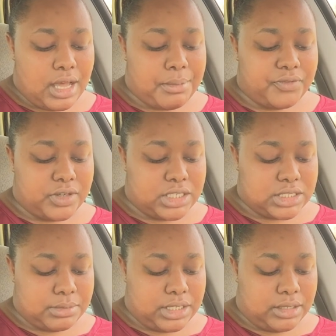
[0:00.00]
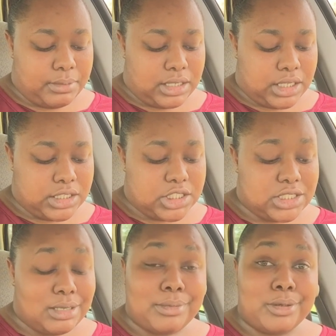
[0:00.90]
I'm gonna finish eating my lunch
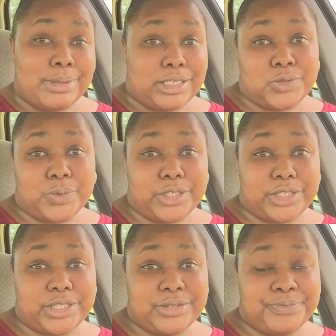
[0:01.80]
and I'm gonna go back to work.